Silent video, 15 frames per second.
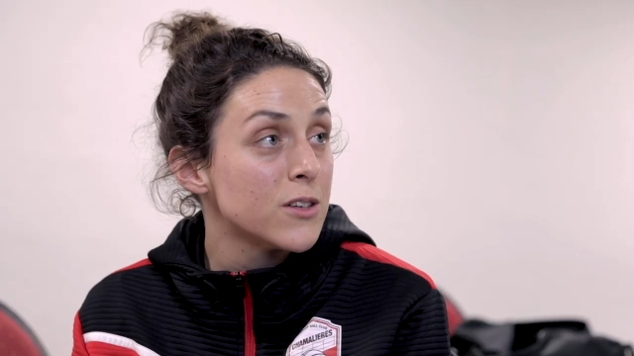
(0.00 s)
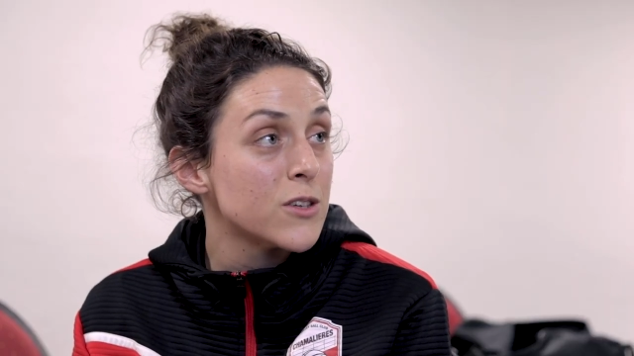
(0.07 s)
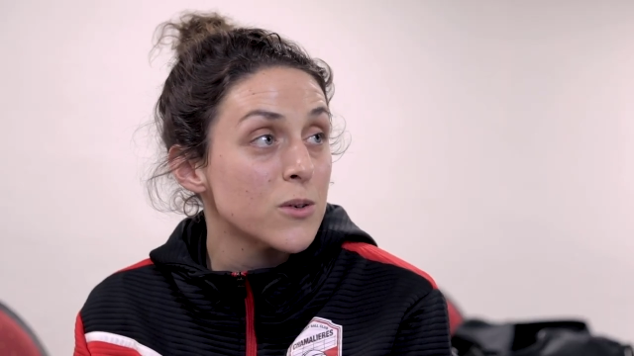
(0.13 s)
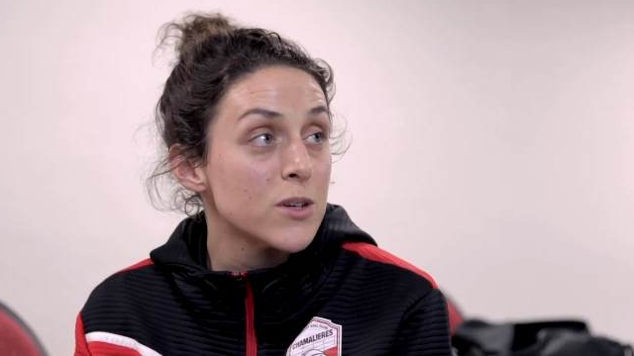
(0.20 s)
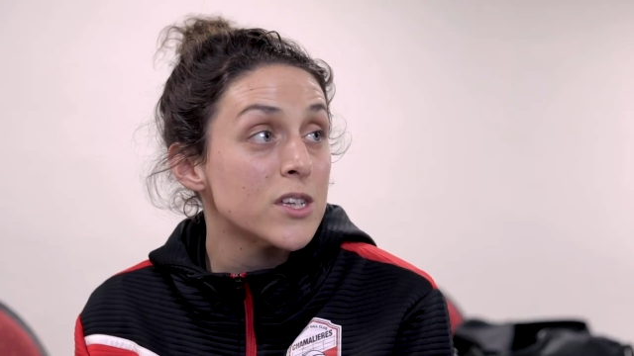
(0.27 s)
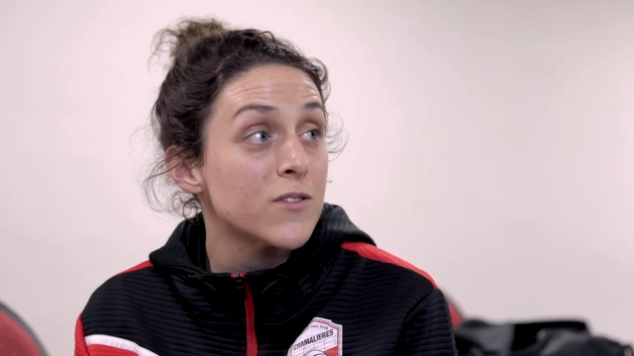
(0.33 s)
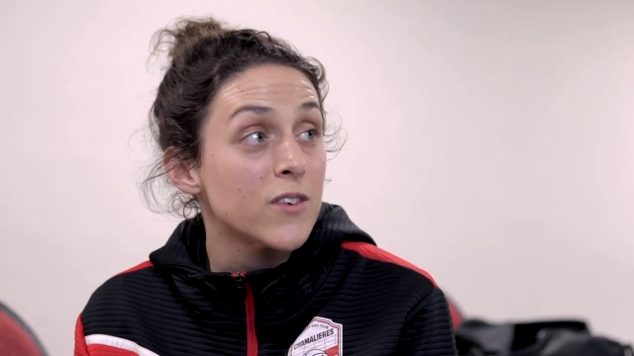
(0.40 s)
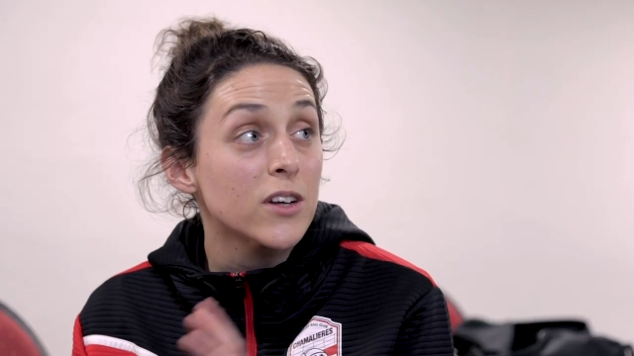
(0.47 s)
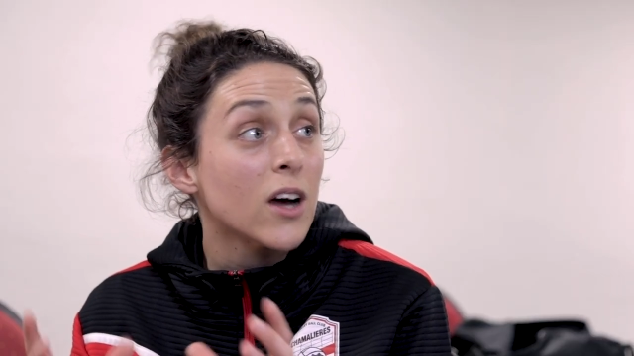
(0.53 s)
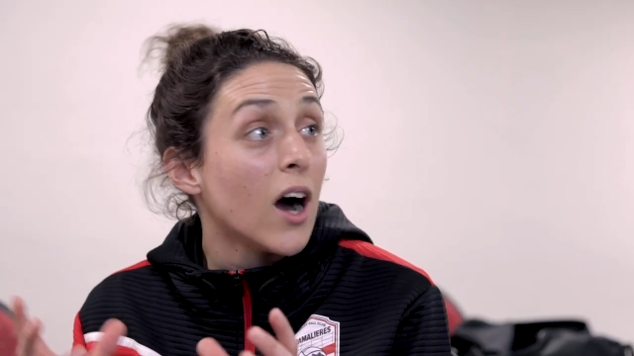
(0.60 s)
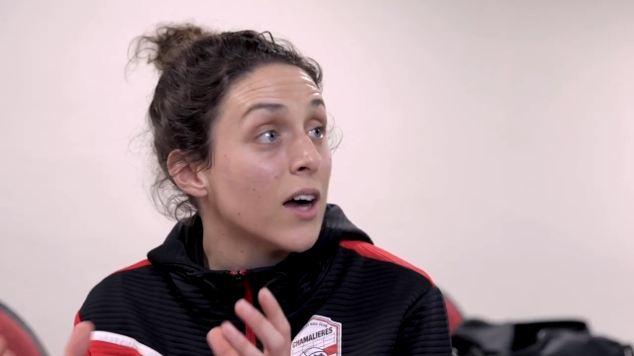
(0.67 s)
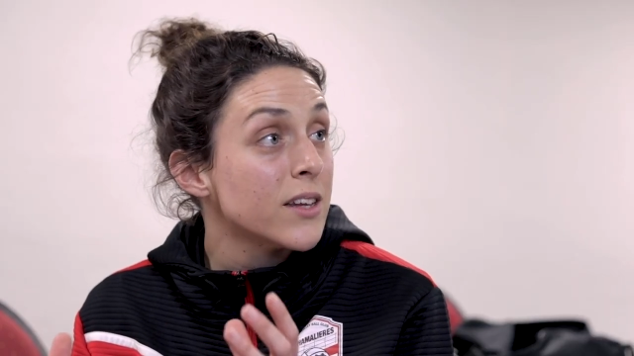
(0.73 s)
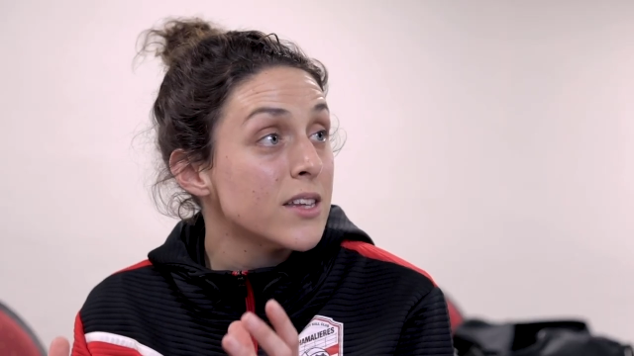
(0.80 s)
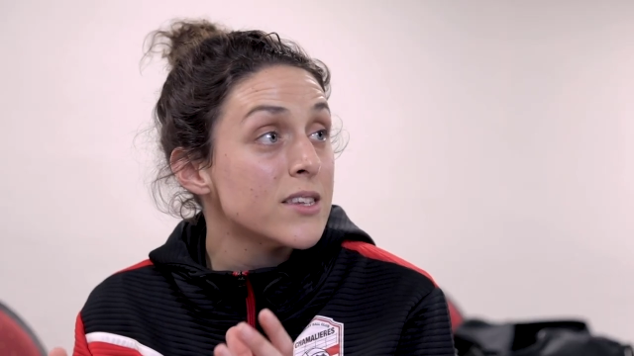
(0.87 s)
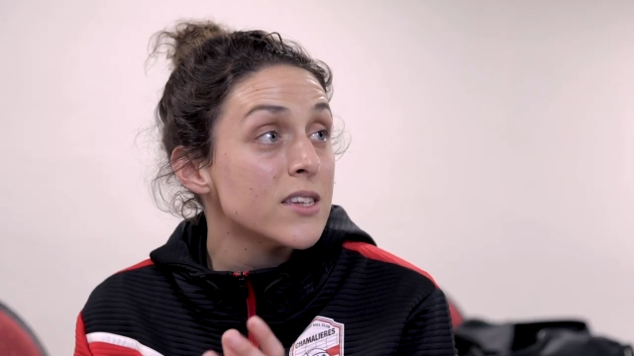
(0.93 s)
and so just different
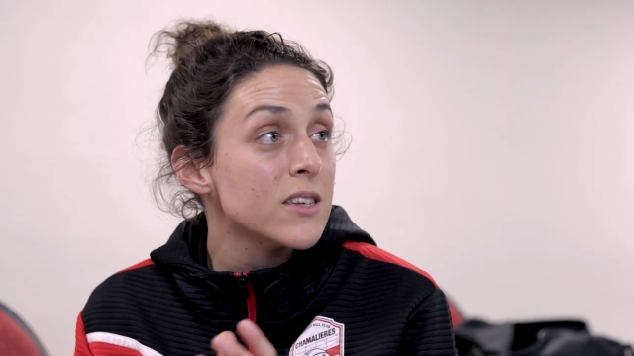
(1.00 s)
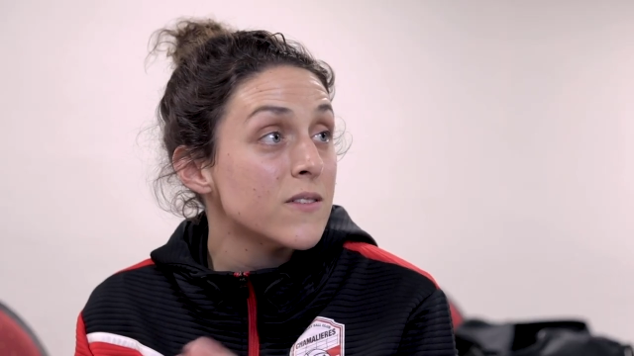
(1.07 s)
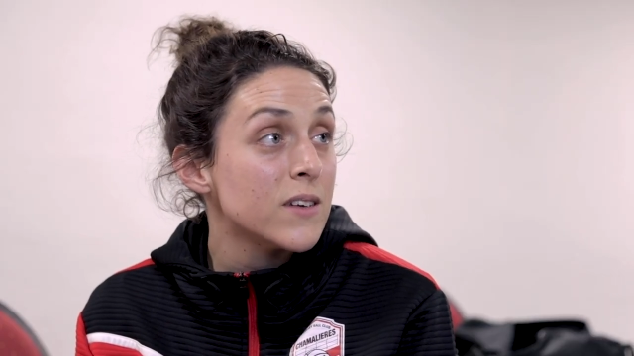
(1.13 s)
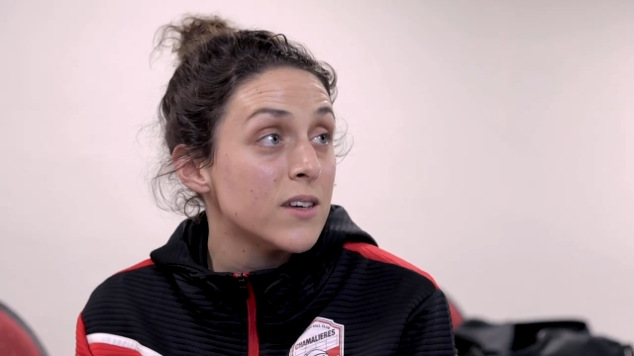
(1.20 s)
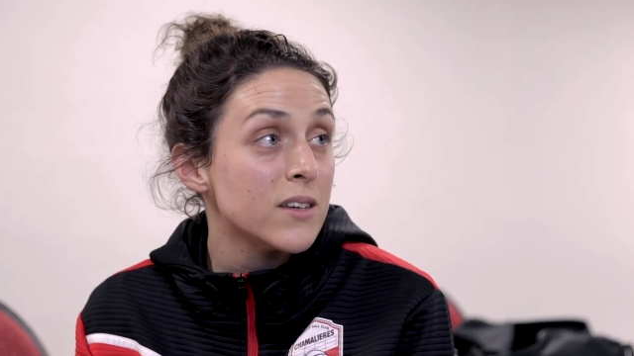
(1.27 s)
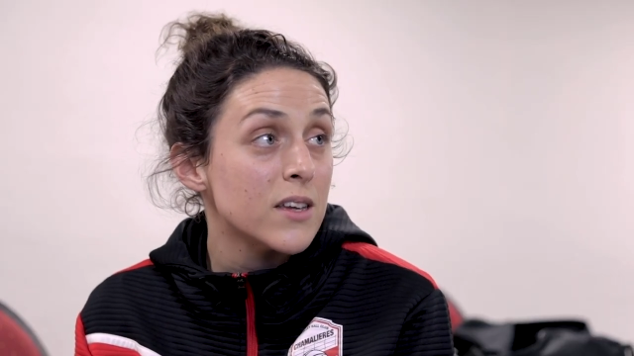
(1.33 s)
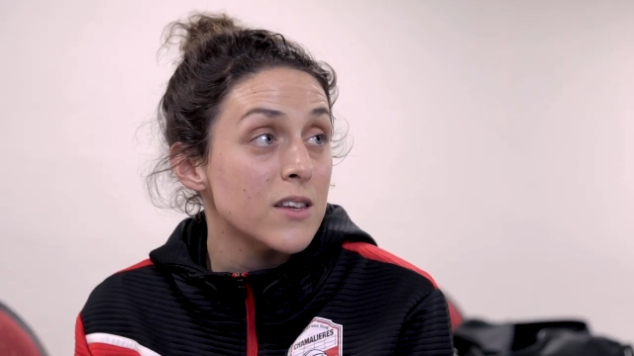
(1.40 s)
continents even.